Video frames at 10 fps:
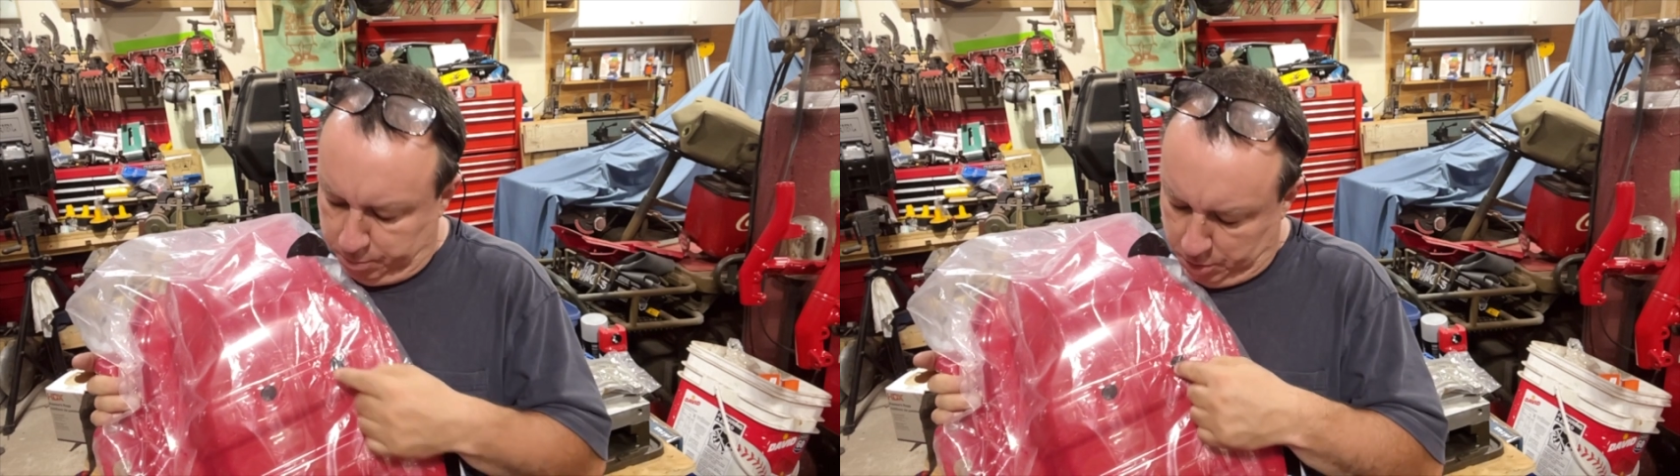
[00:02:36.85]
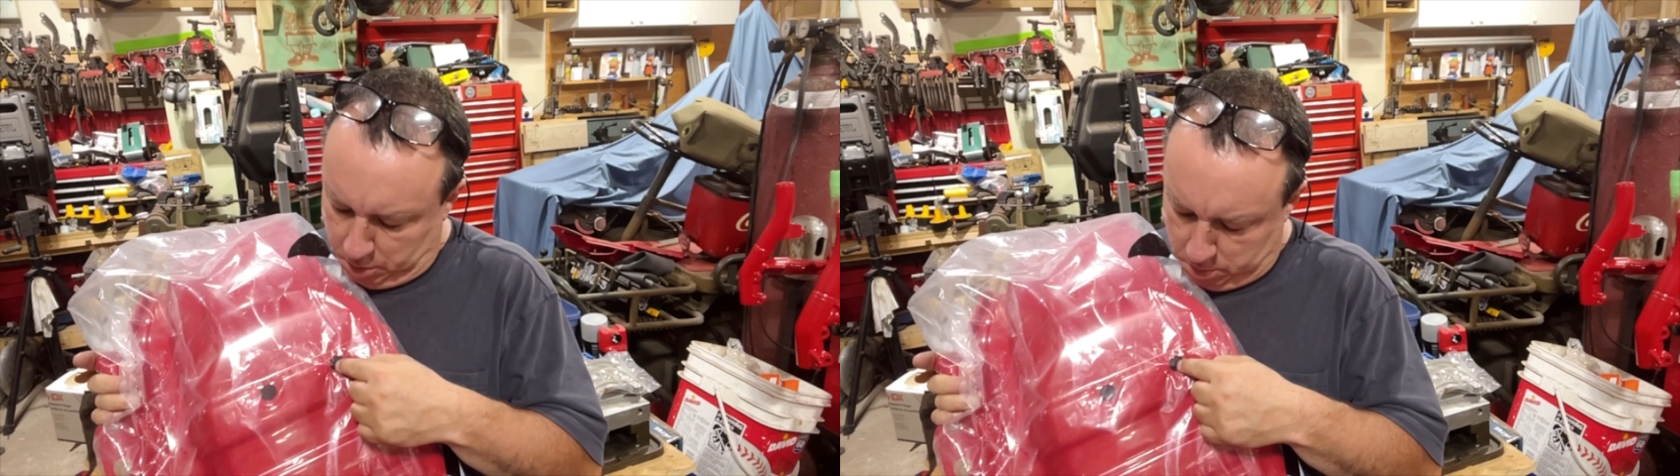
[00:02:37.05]

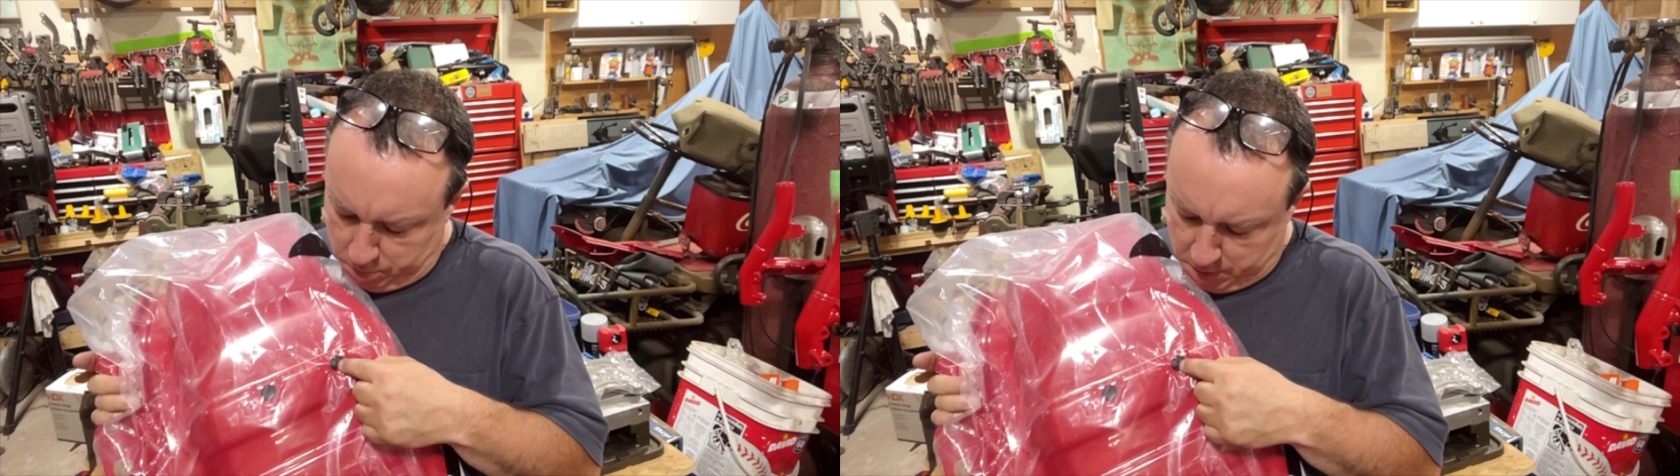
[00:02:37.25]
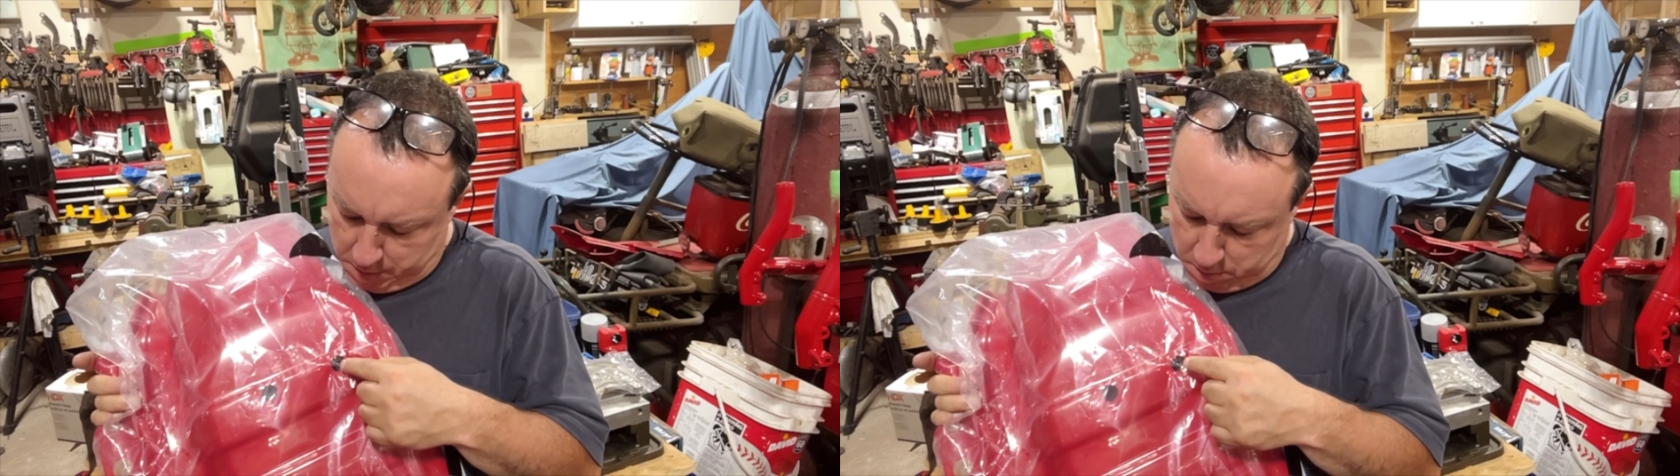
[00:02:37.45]
but you can
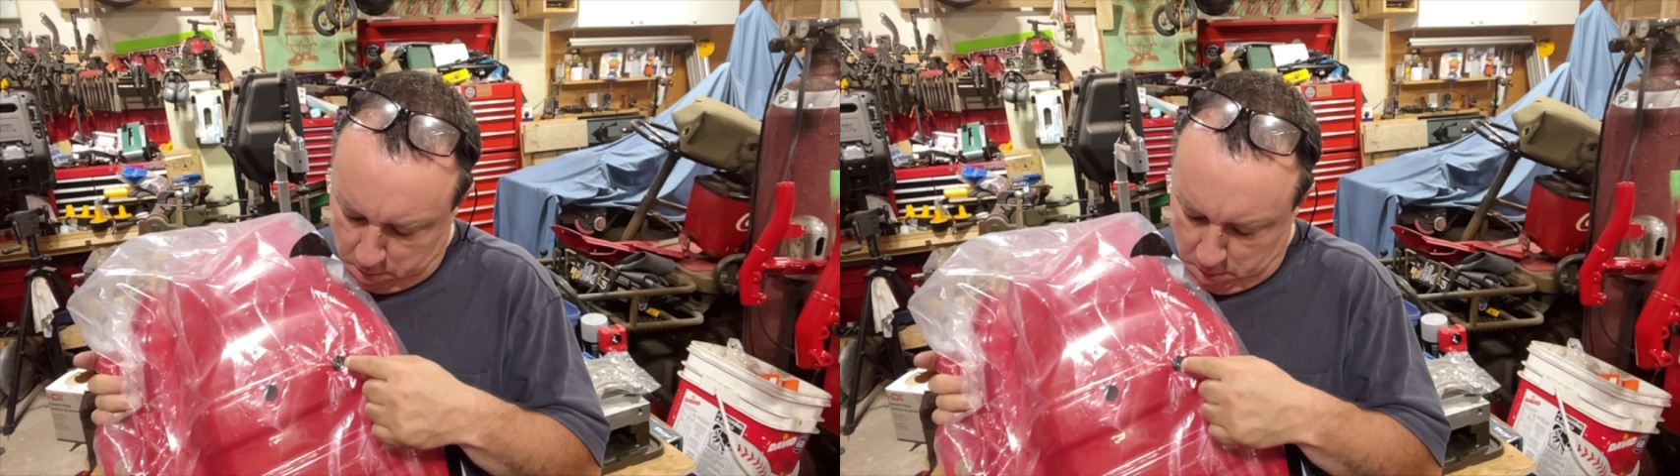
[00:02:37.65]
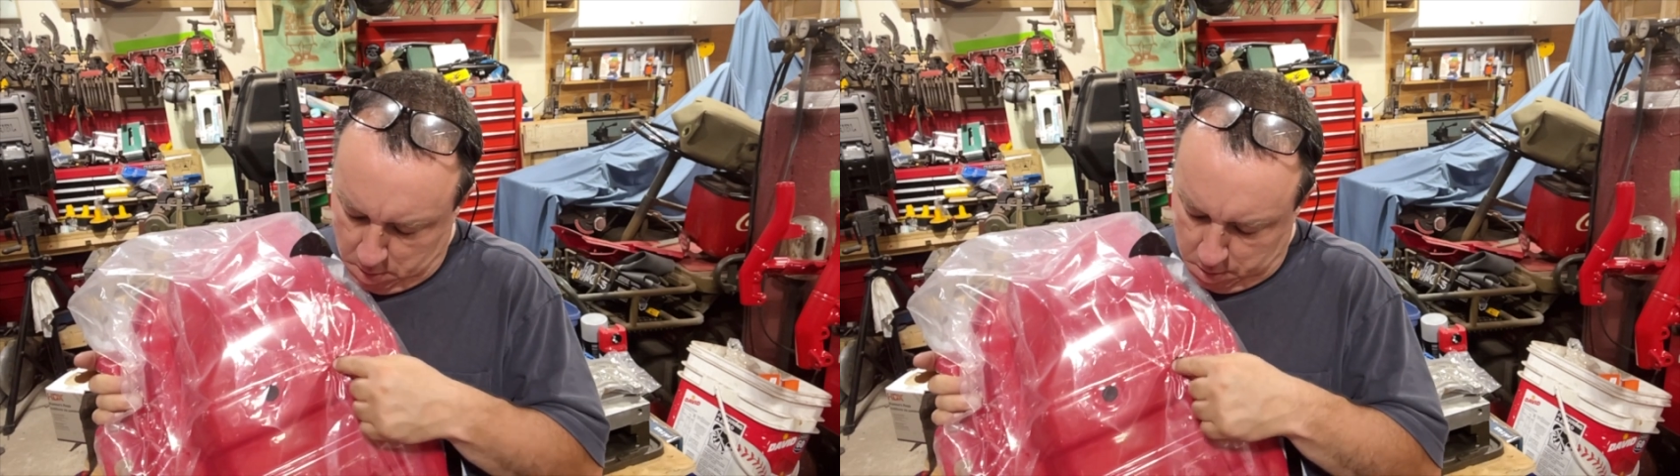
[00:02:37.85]
buy
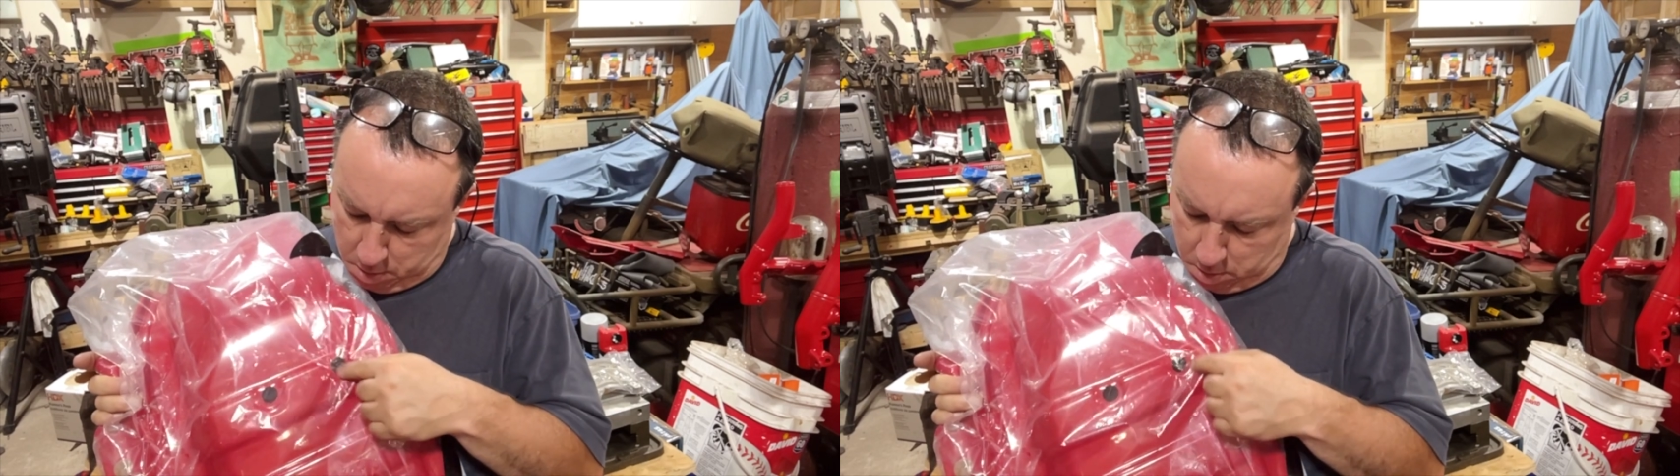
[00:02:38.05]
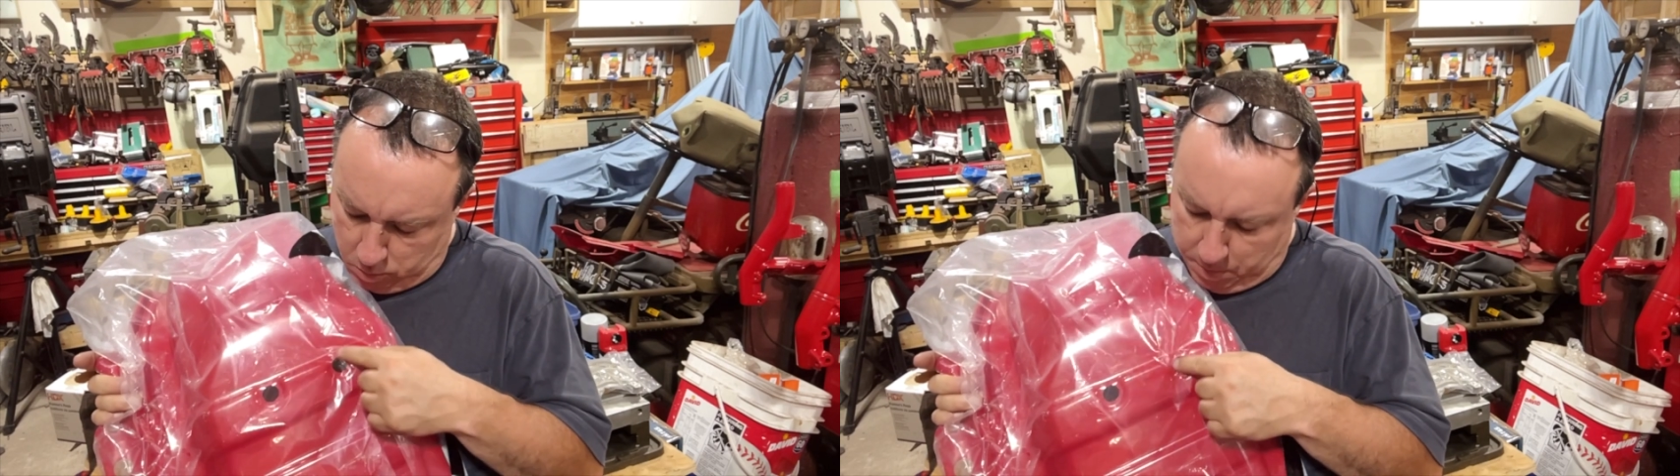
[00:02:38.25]
the
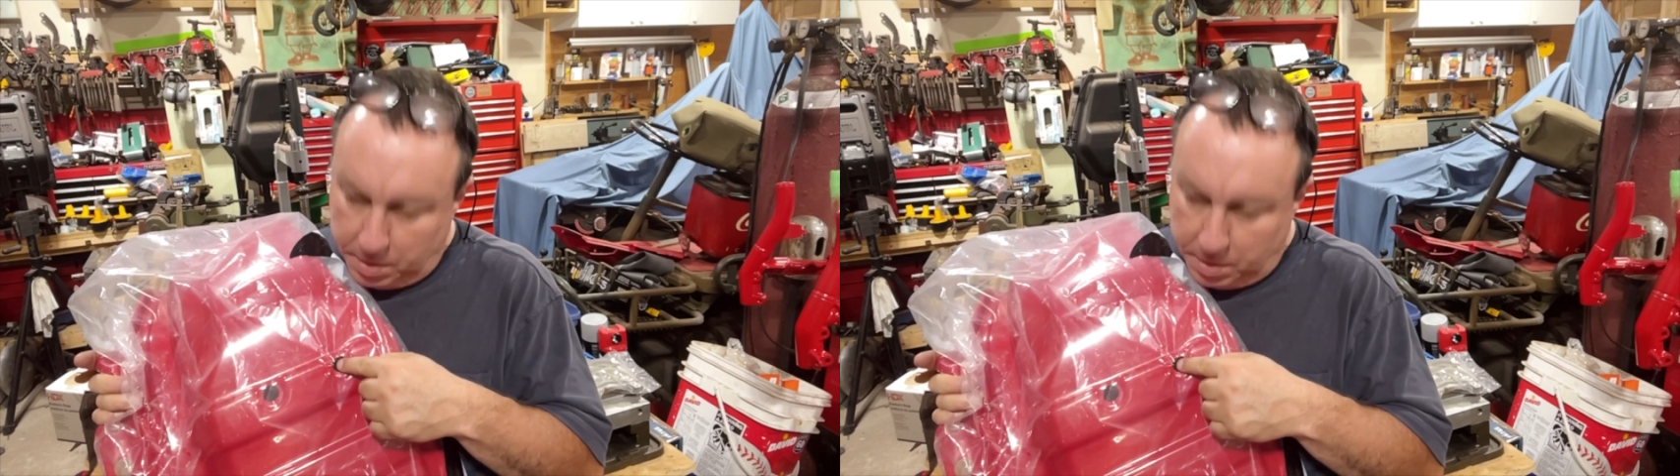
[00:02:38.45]
little rubber